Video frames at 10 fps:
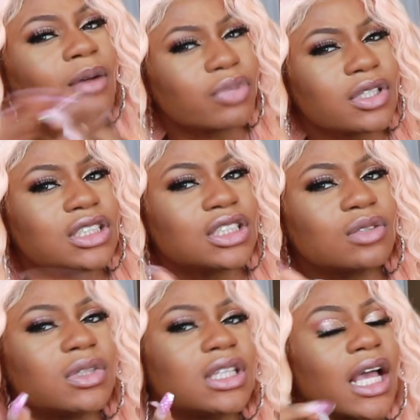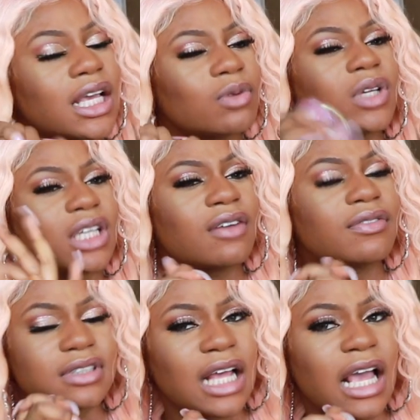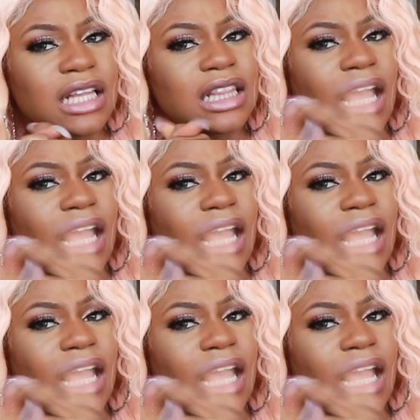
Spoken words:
I'm pretty sure we covered that.